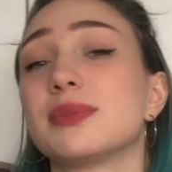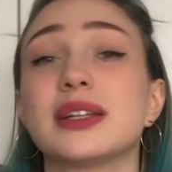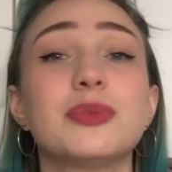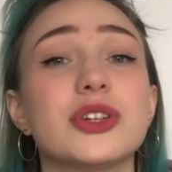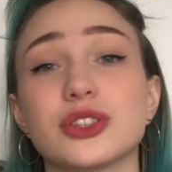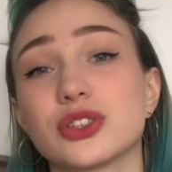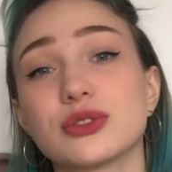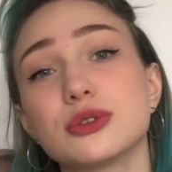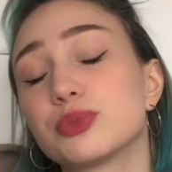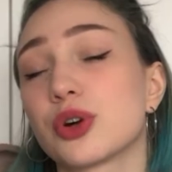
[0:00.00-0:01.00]
maybe your
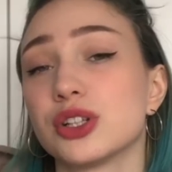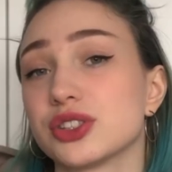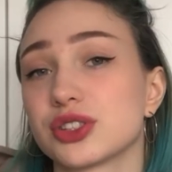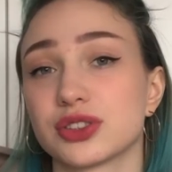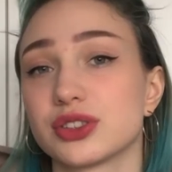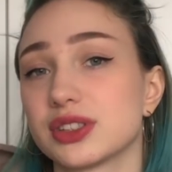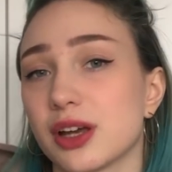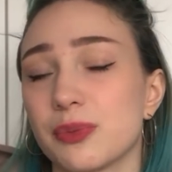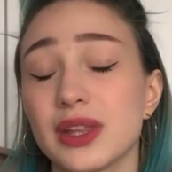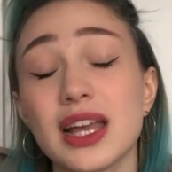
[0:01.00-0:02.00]
school projects or
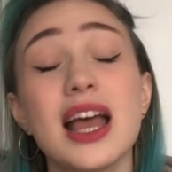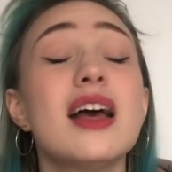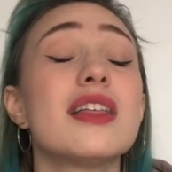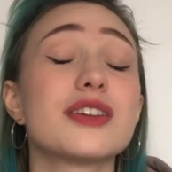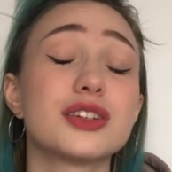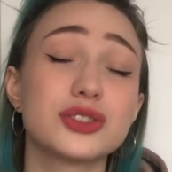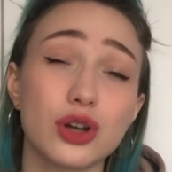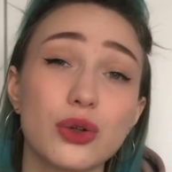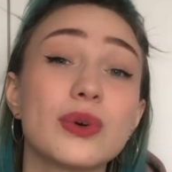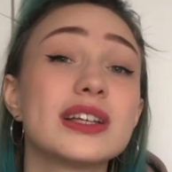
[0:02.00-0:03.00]
something. There is
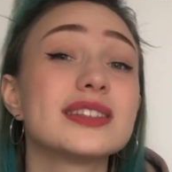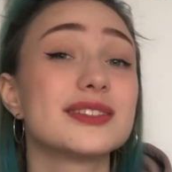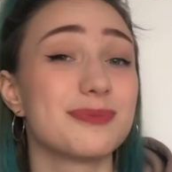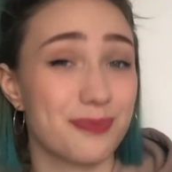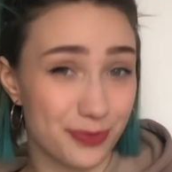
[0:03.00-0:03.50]
always